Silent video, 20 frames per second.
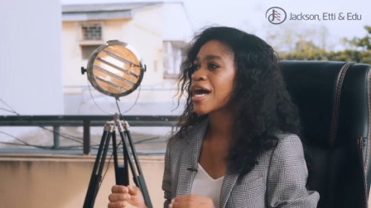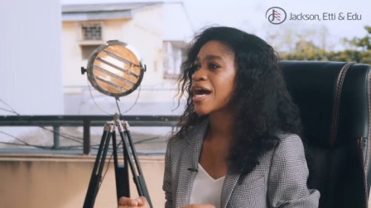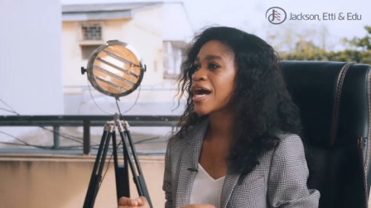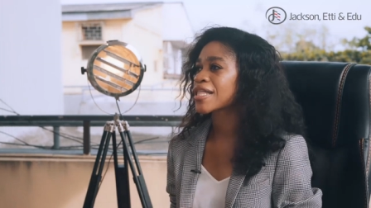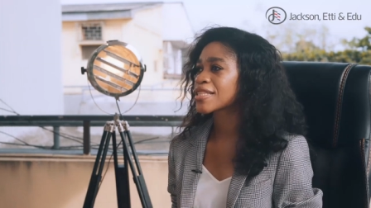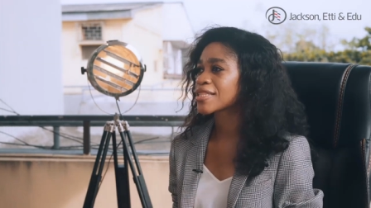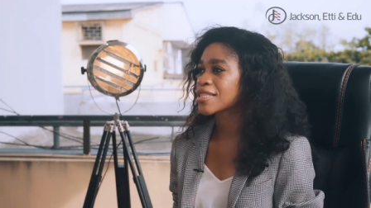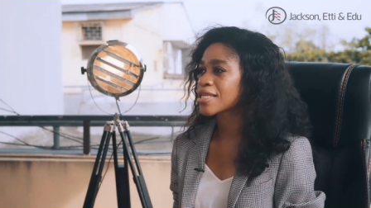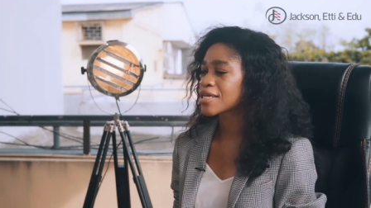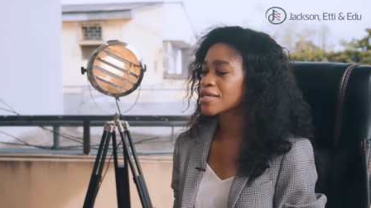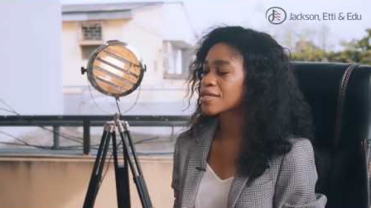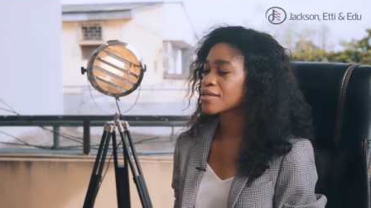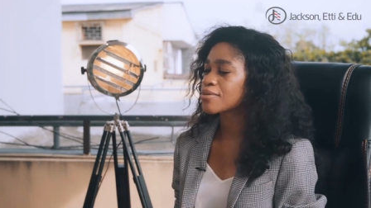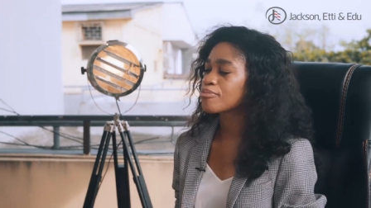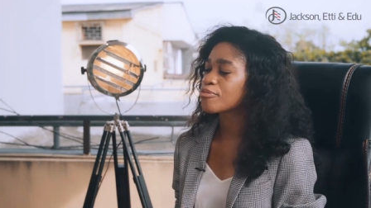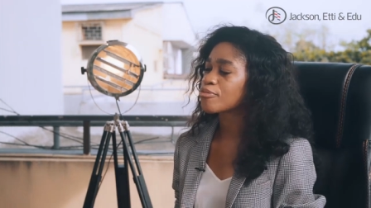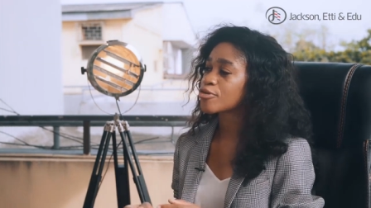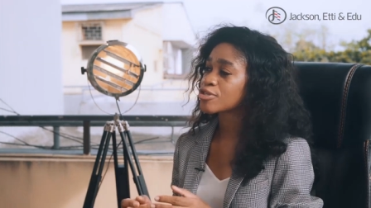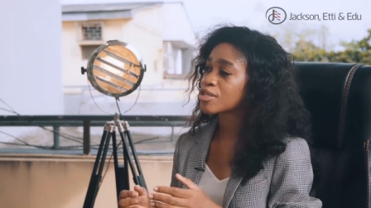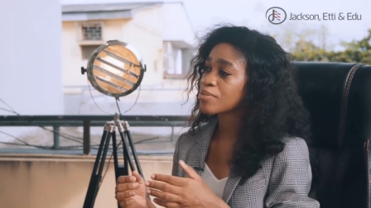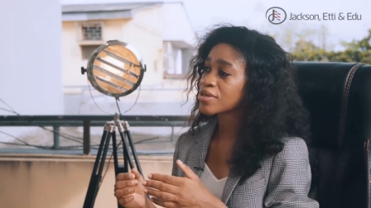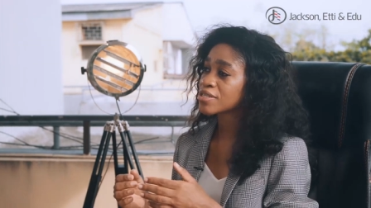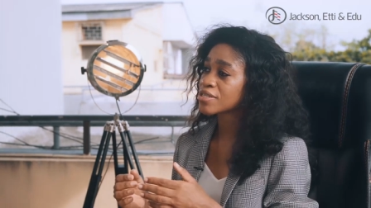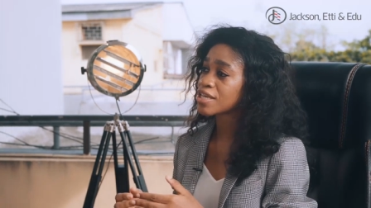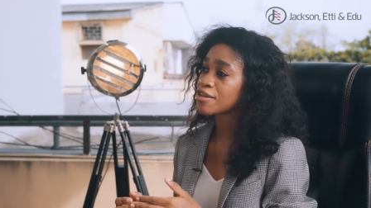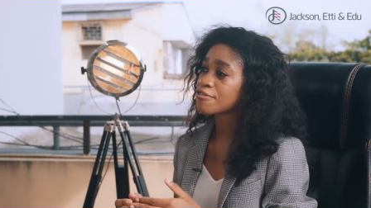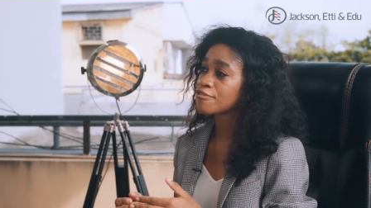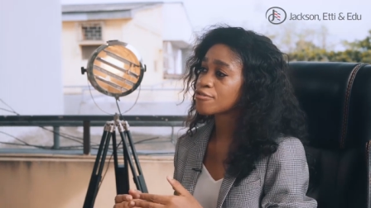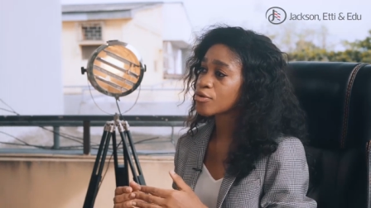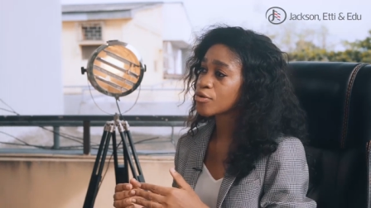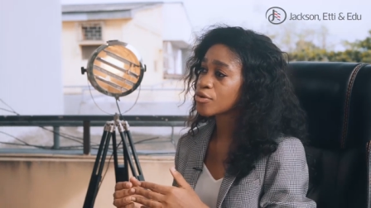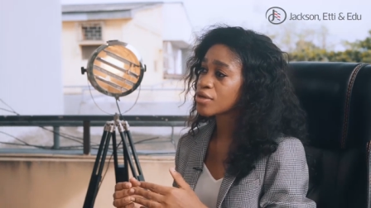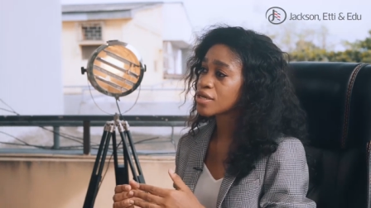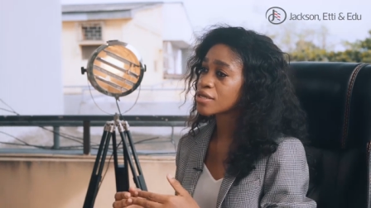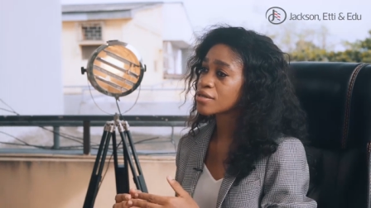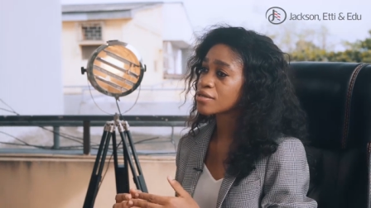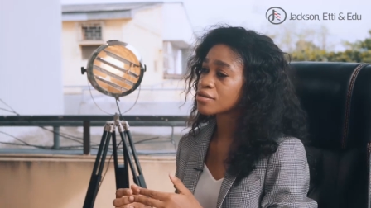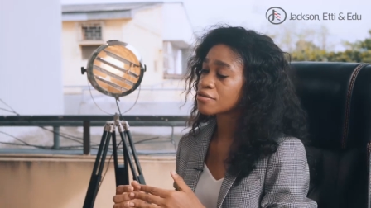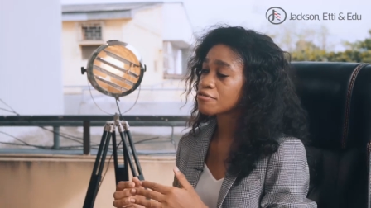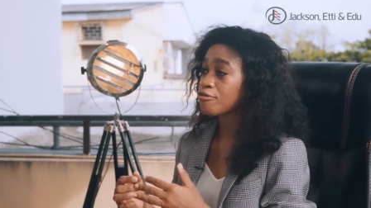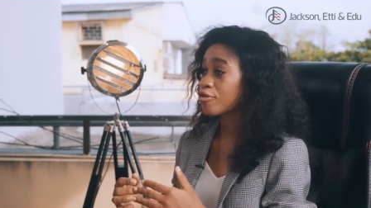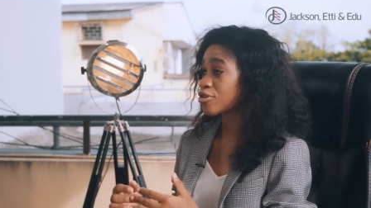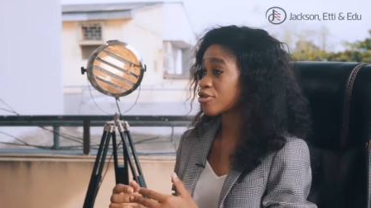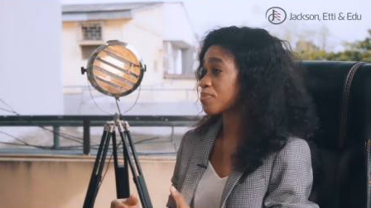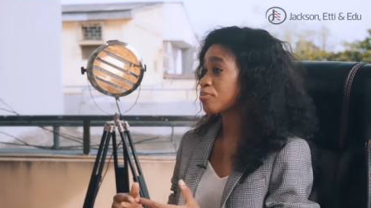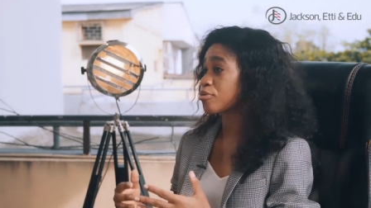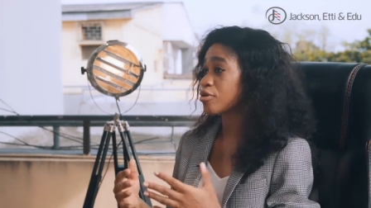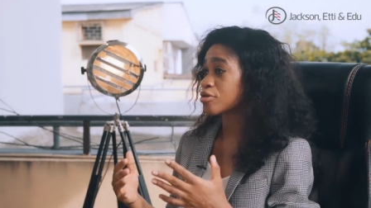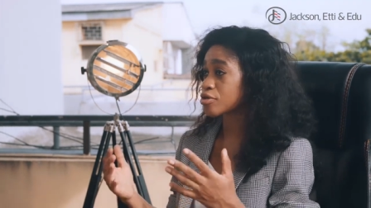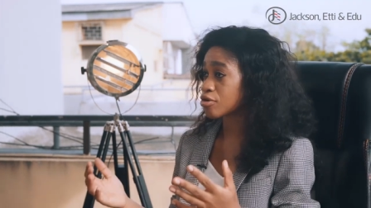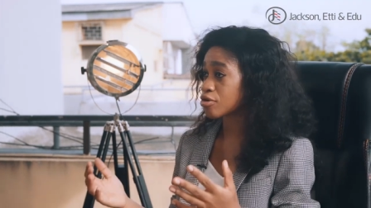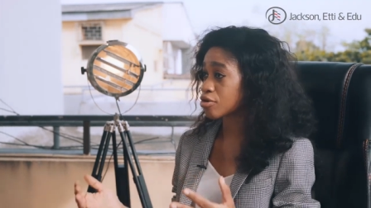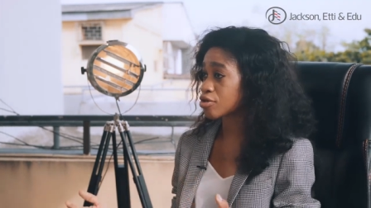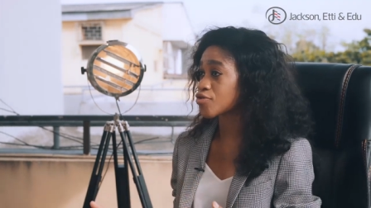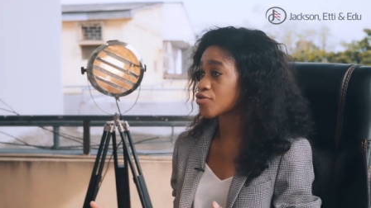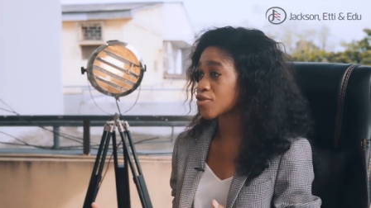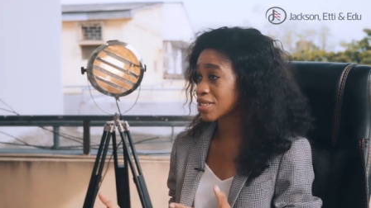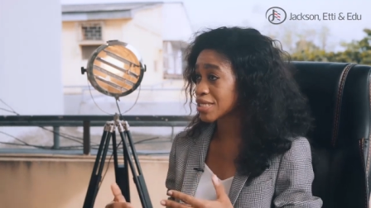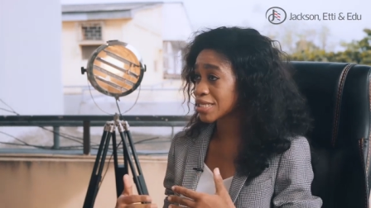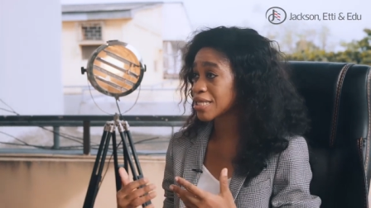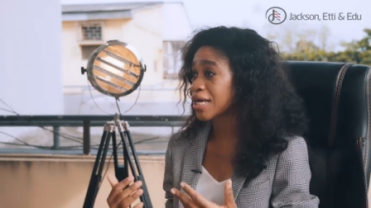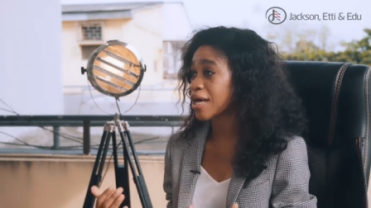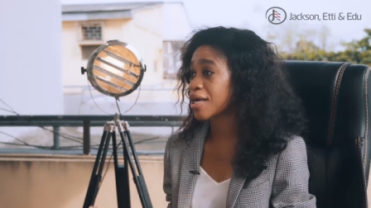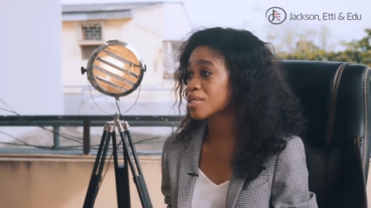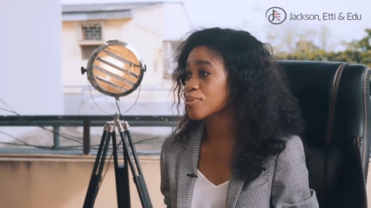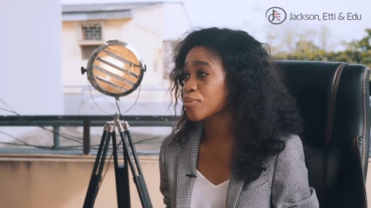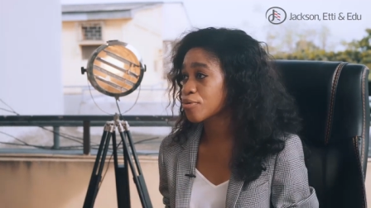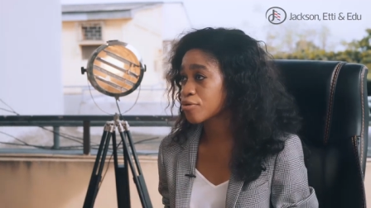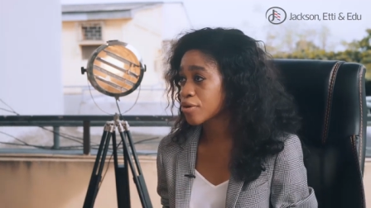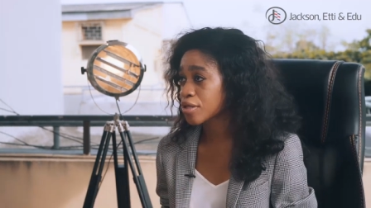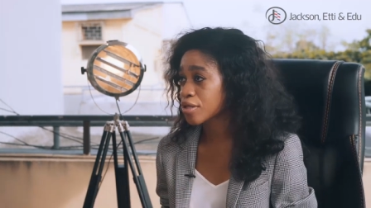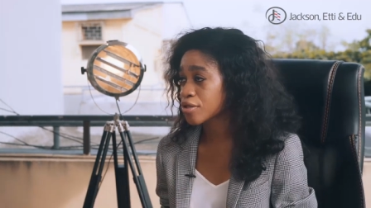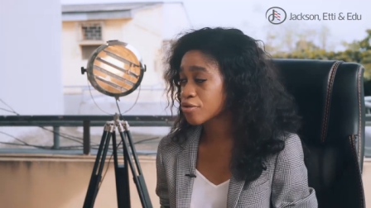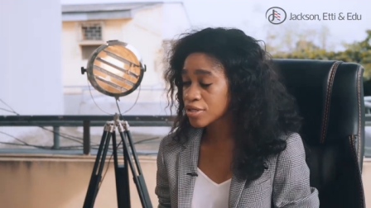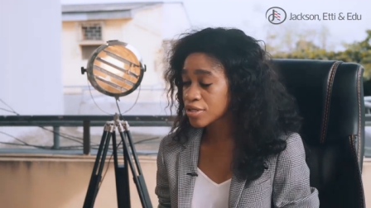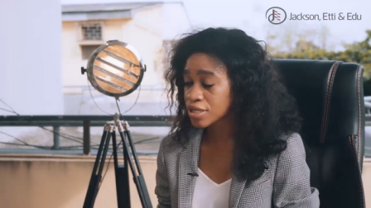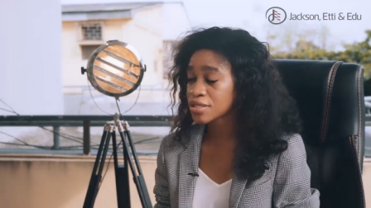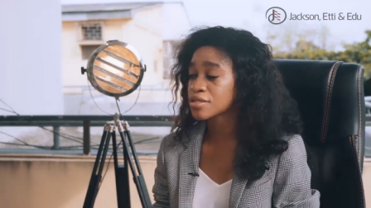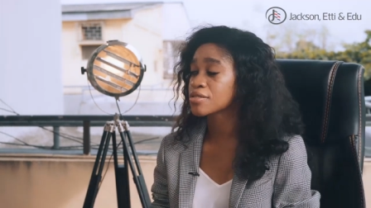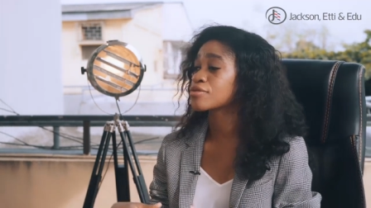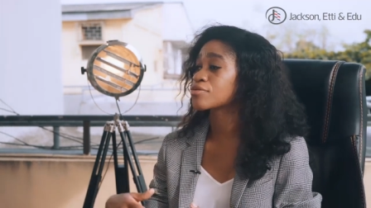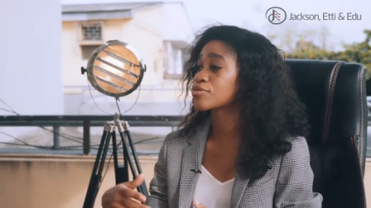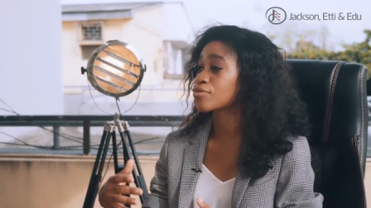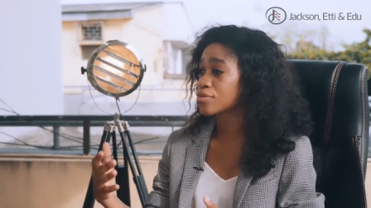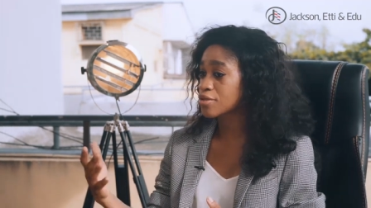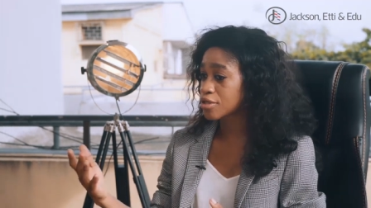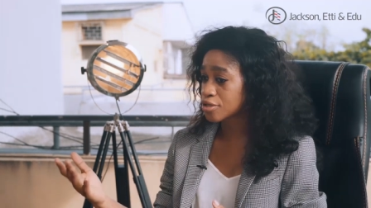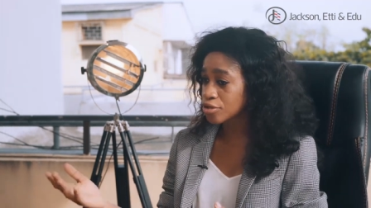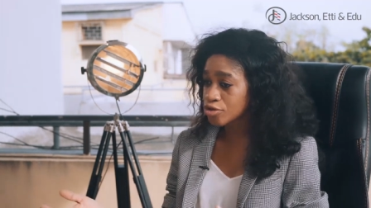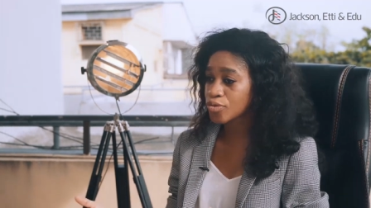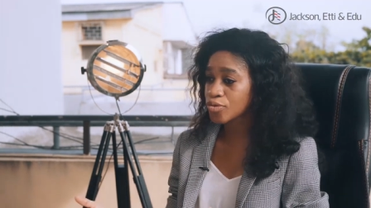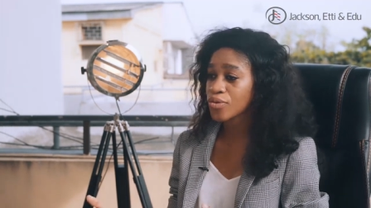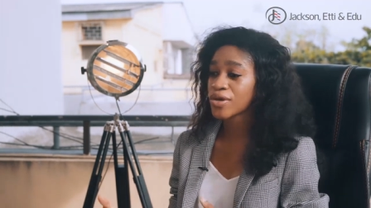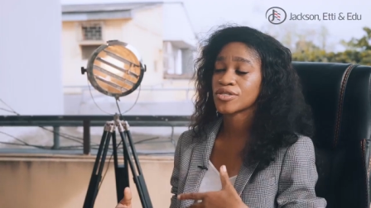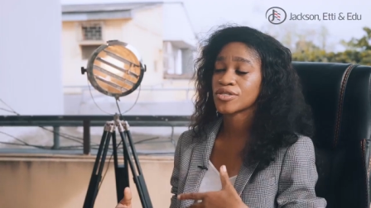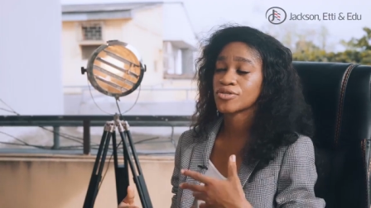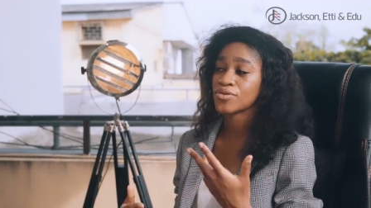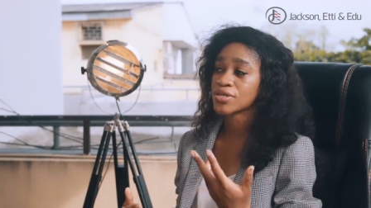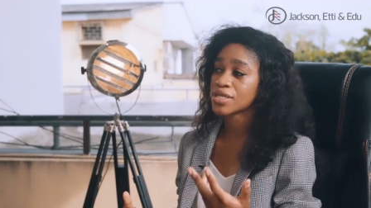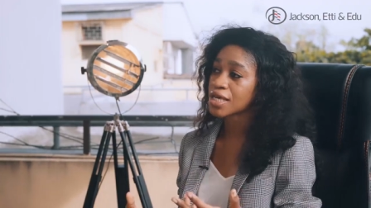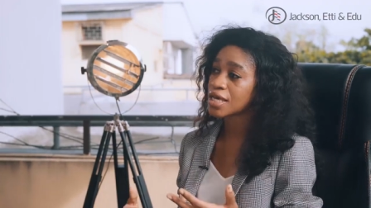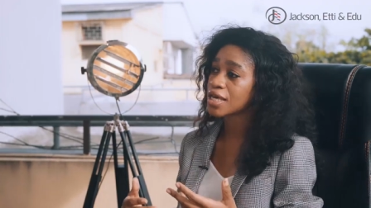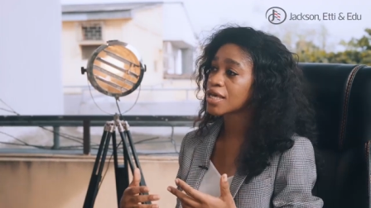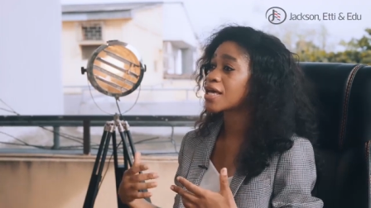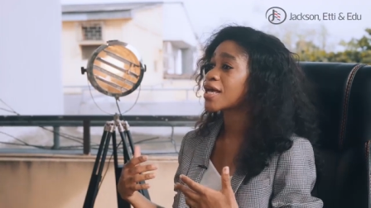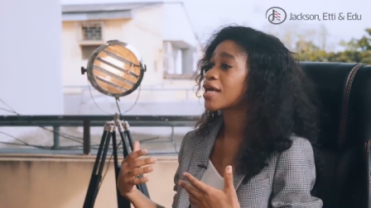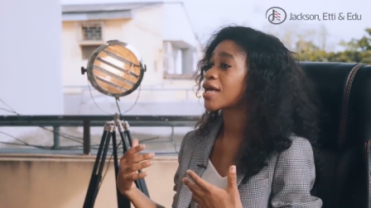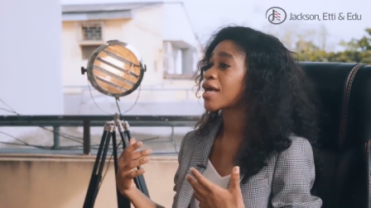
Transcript: And then this means that if you're in 40 plus countries in the diaspora, including the US, UK,